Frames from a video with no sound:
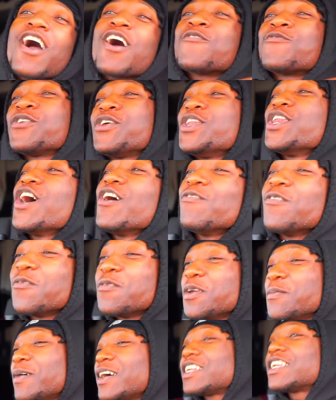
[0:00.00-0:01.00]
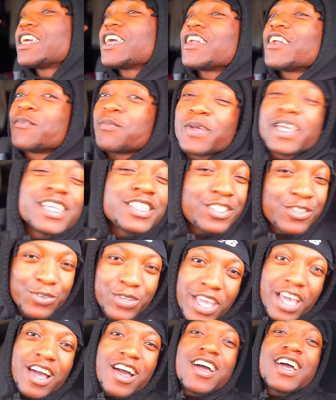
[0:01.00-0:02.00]
already know what we about to get up into,
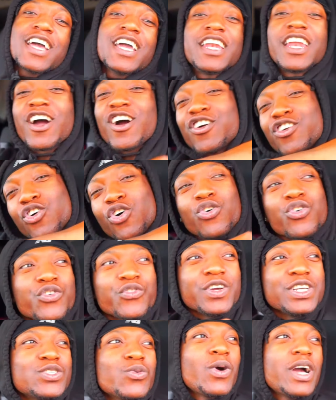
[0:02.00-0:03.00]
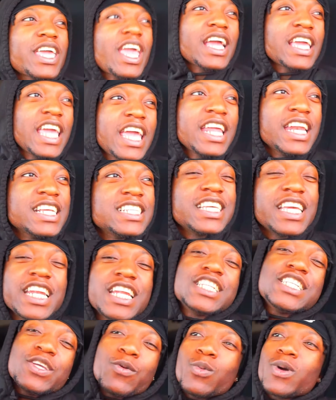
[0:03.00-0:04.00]
y'all. Now, the only reason why y'all getting this
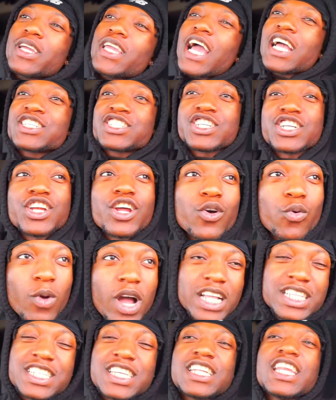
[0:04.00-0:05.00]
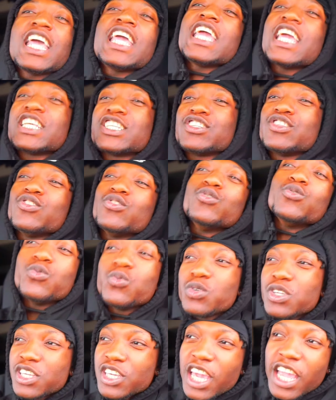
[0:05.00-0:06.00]
energy, well, y'all should know why. Today is
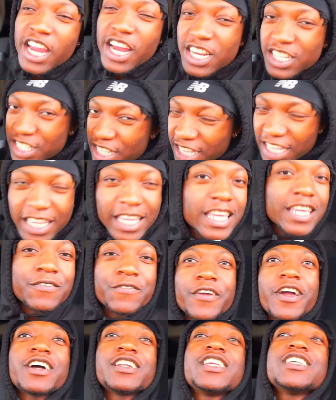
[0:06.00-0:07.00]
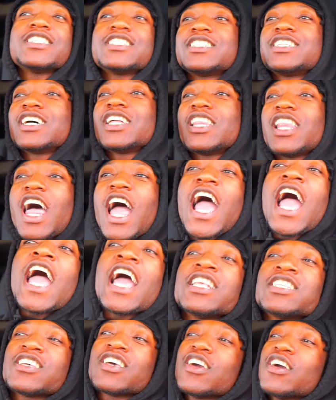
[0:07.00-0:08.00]
New Year's Eve, y'all. This is the
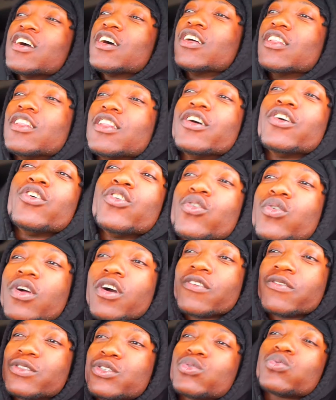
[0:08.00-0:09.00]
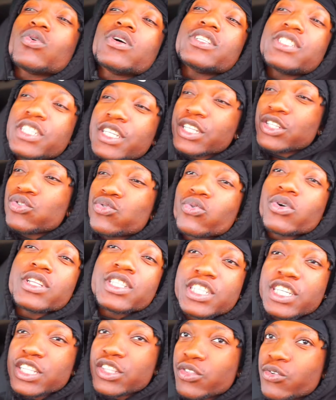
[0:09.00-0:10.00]
last load of
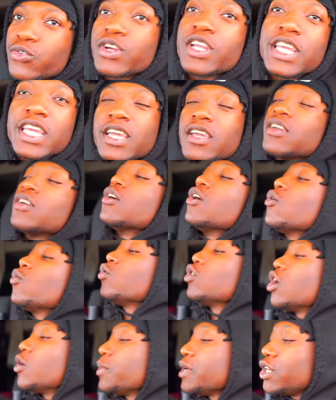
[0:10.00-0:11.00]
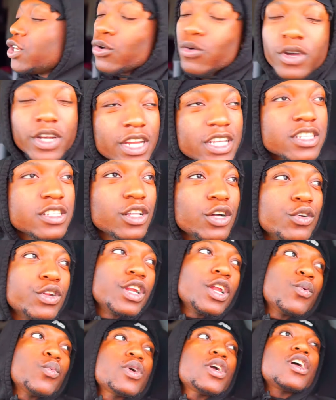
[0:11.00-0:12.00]
2023. We're gonna be doing this
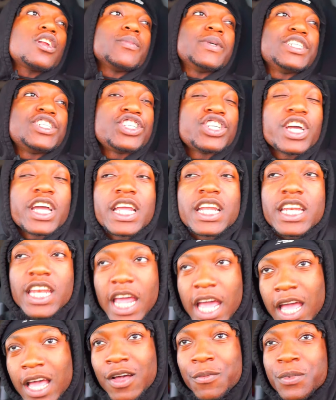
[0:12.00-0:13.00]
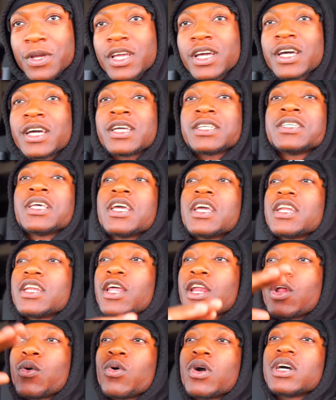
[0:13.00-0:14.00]
loaded, and we're gonna be shutting down because
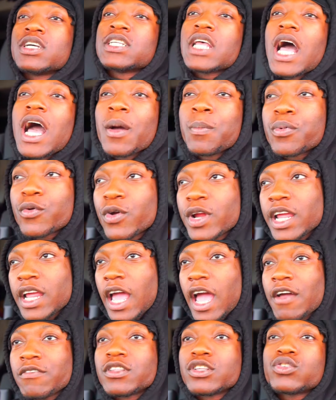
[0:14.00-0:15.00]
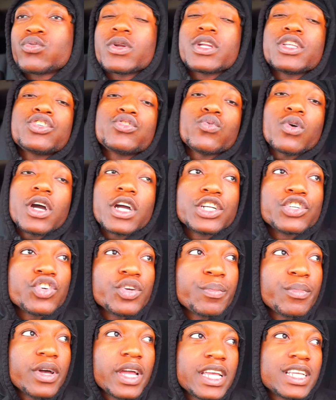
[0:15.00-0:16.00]
they don't want us operating after
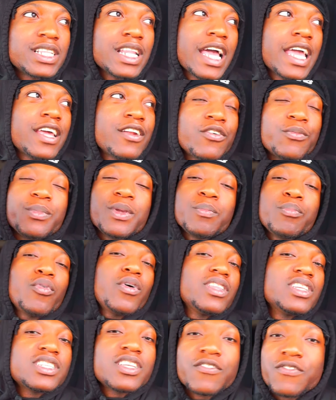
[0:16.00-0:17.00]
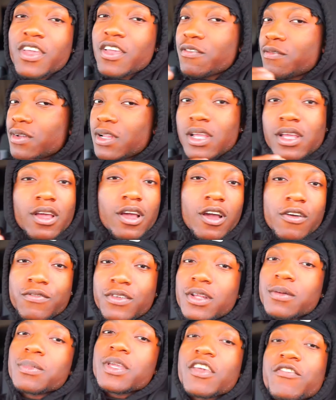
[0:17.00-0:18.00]
2200, but it's like it'll be pointless of
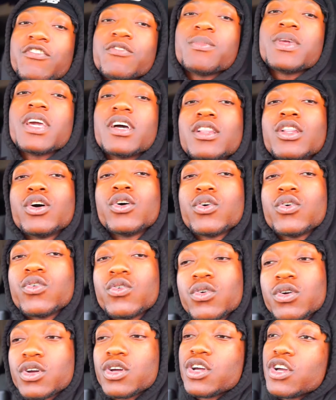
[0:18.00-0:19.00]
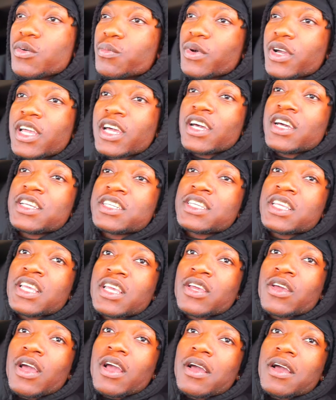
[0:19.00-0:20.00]
them giving me a load because
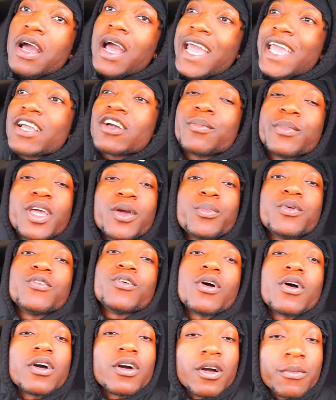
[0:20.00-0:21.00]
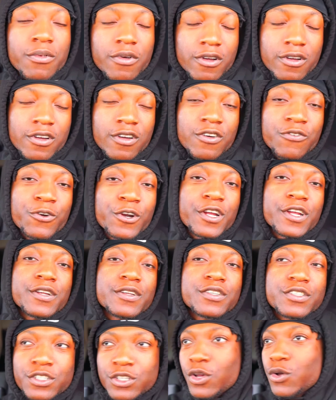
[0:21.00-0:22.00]
I ain't gonna be able to
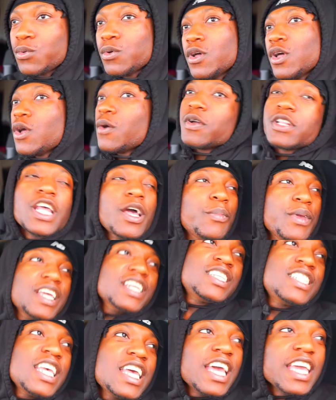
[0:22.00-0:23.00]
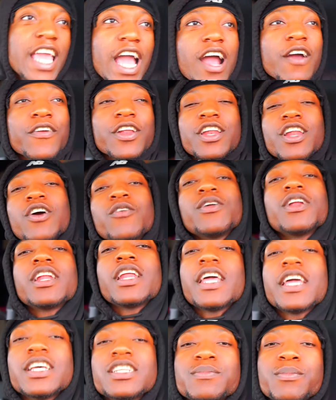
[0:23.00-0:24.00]
run. So with that being said, y'all already know what it
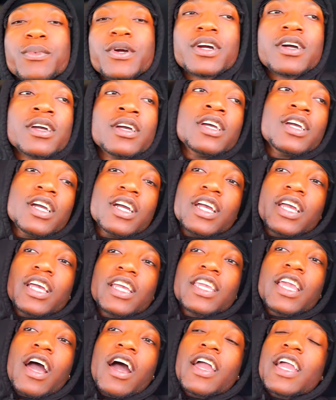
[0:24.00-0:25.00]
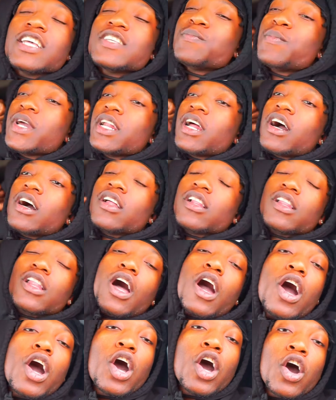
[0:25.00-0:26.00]
is, bro. Y'all, it's been a
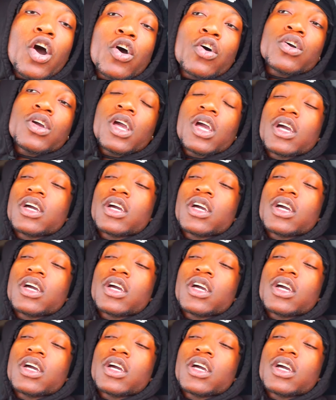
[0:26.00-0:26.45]
long